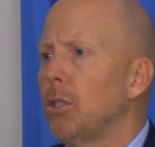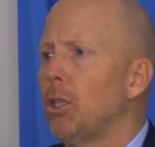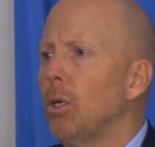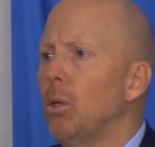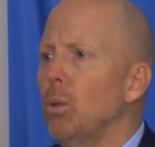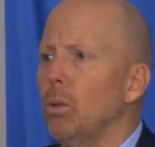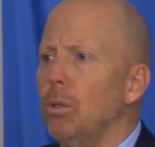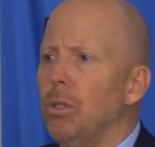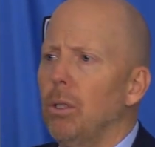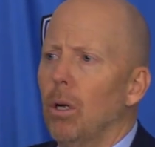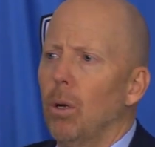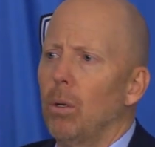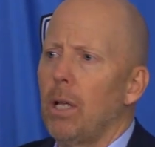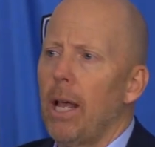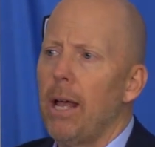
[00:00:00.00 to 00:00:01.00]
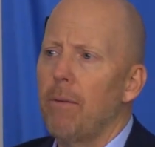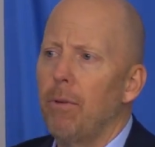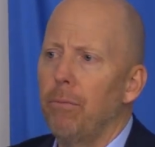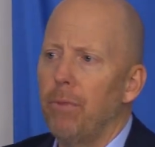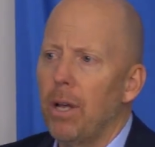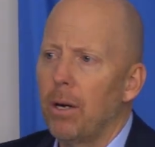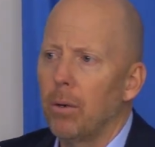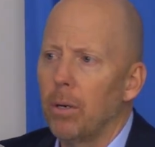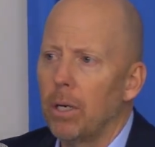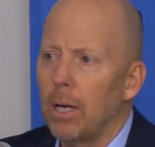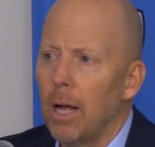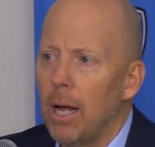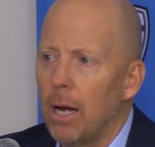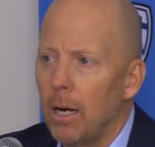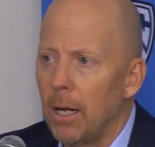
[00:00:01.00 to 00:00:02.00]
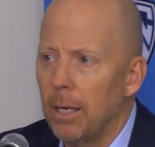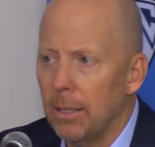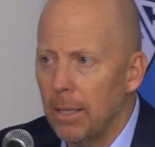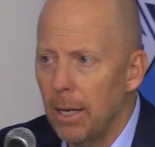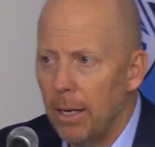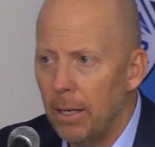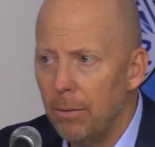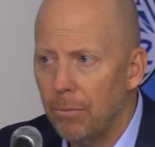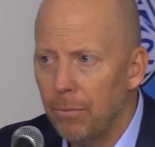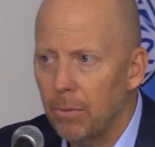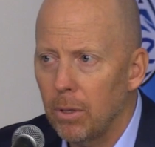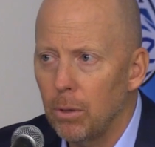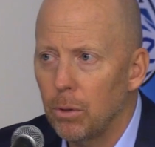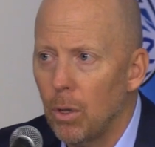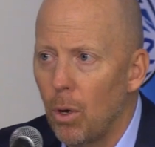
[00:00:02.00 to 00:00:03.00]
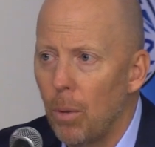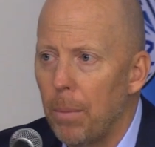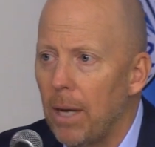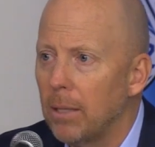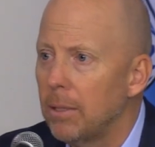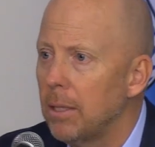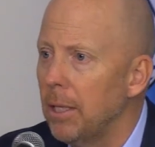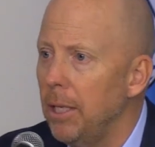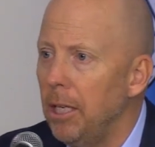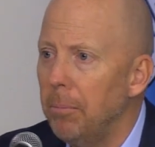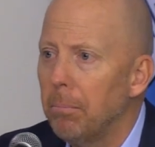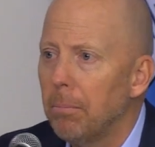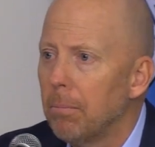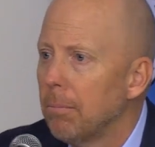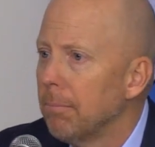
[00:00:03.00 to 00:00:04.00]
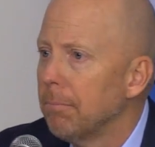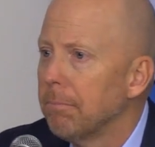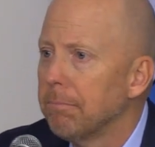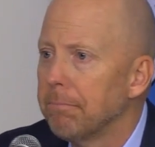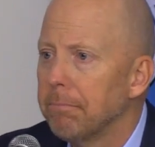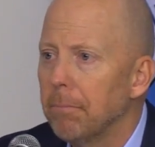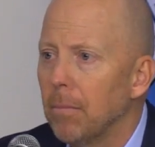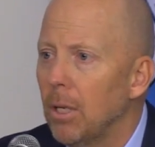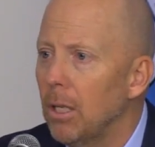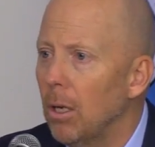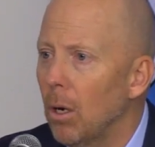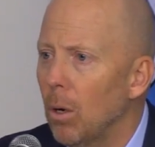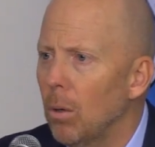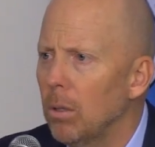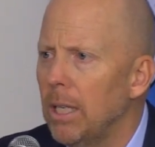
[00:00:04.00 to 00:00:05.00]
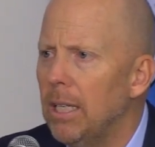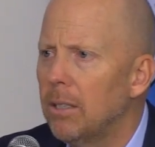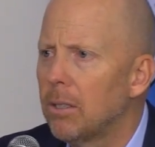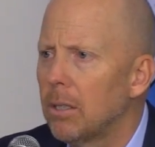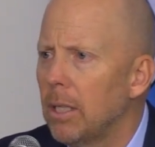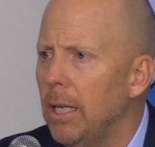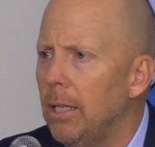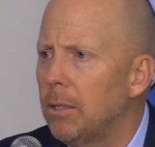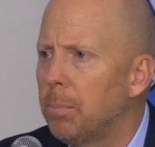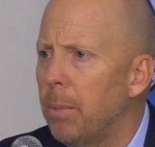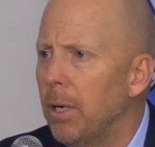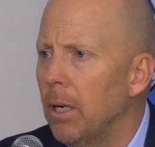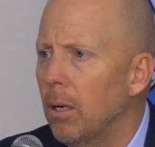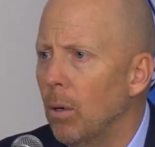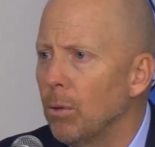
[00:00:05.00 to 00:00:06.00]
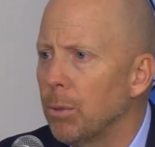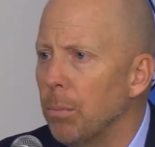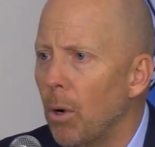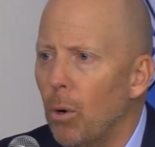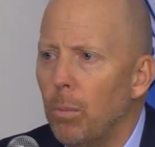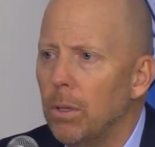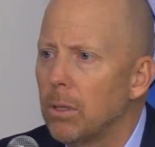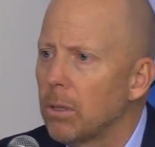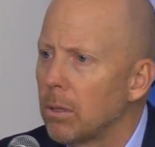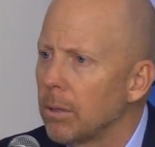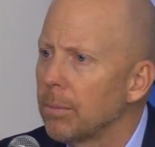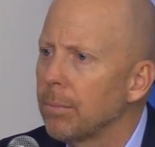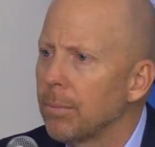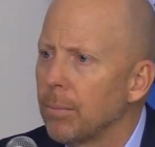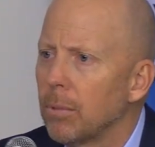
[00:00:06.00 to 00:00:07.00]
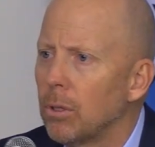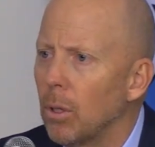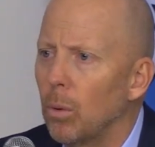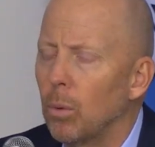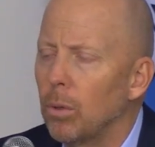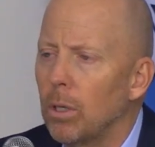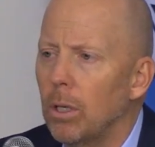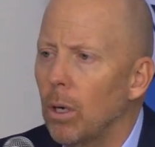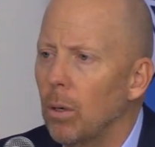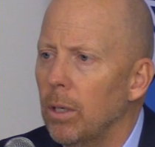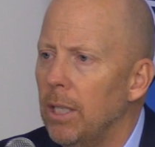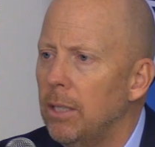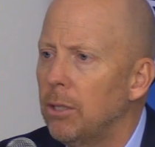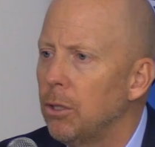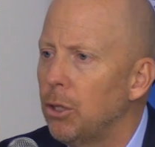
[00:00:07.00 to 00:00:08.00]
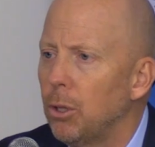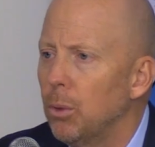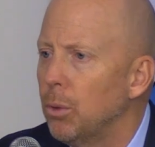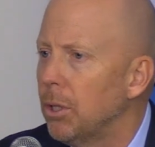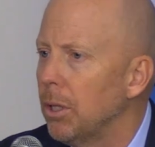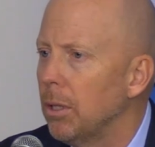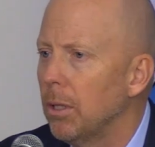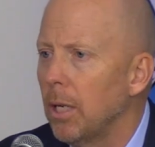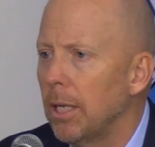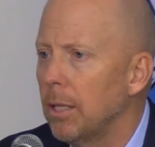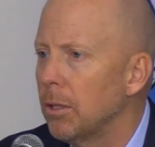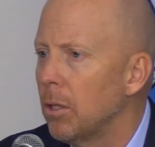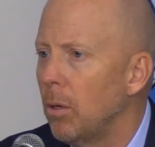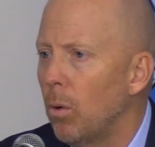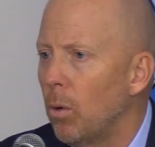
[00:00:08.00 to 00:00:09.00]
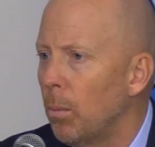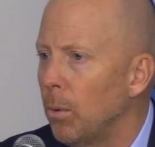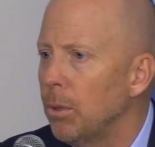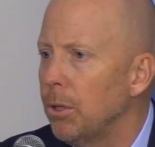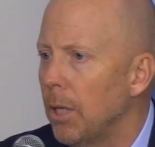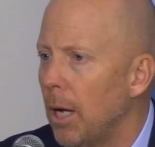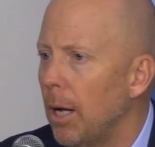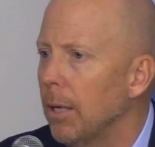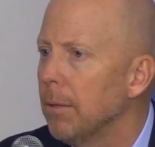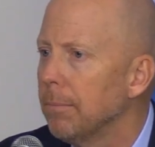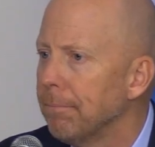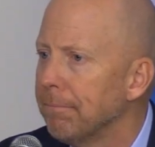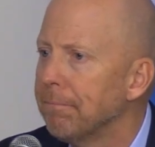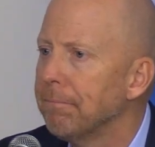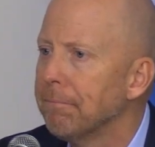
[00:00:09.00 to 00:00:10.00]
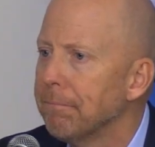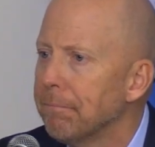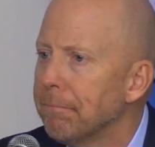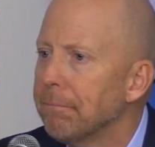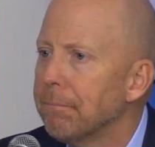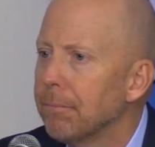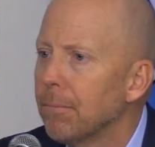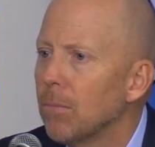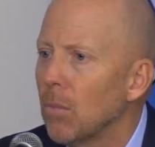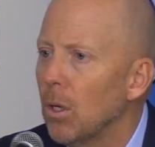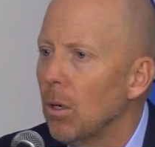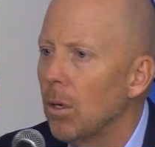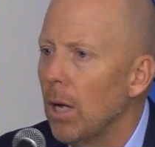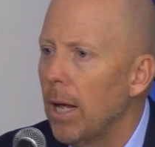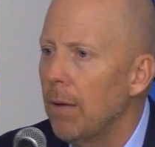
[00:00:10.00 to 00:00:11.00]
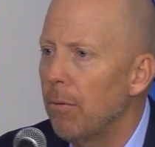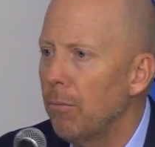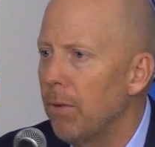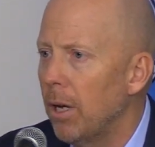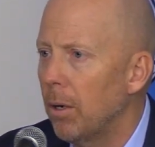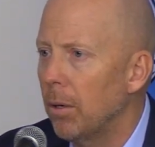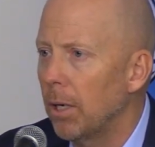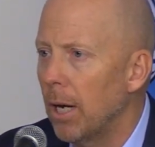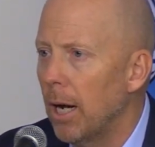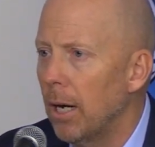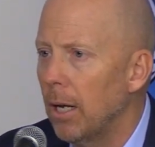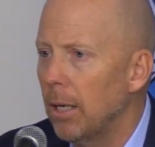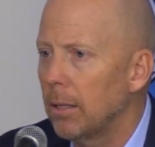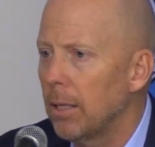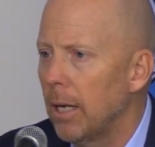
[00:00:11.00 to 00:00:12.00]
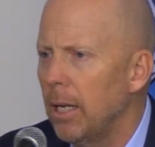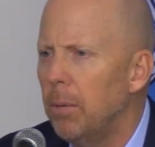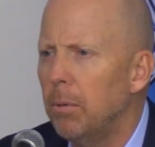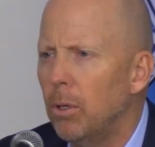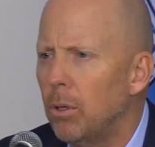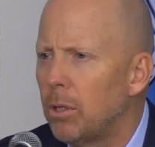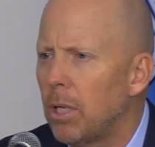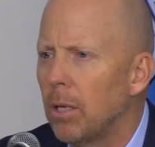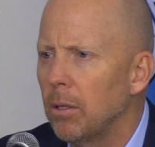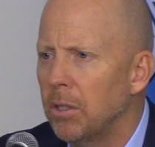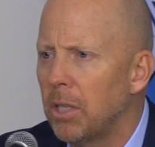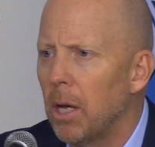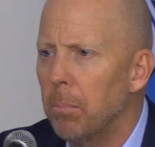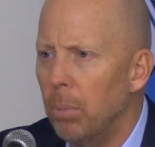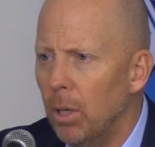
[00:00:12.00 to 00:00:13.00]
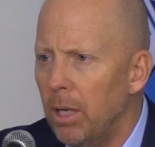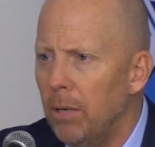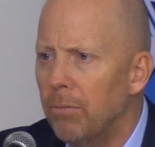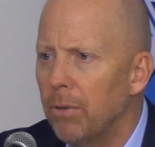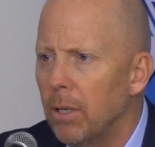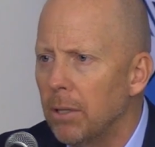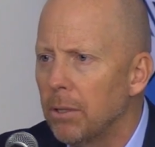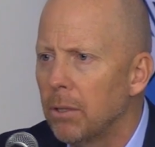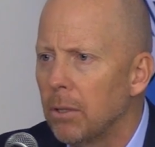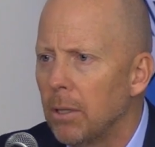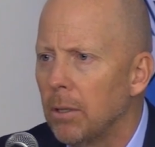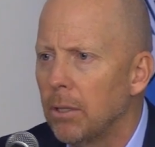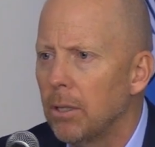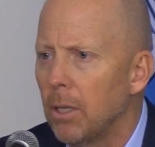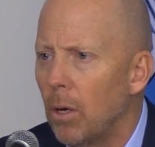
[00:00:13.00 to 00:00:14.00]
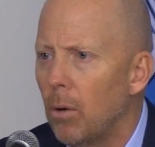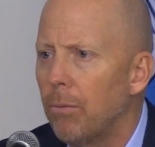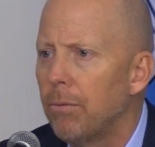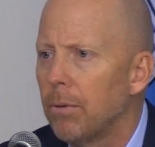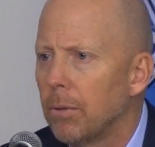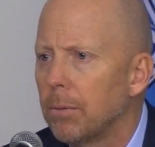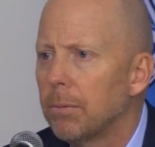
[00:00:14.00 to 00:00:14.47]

Oh, it's huge, you know, to have a veteran guy like Dave who's all about team, you know, and he's been in those moments. So, you know, he just shoots it like it's a normal shot. You know, to have a veteran guy like that. You can tell he's got belief in his self.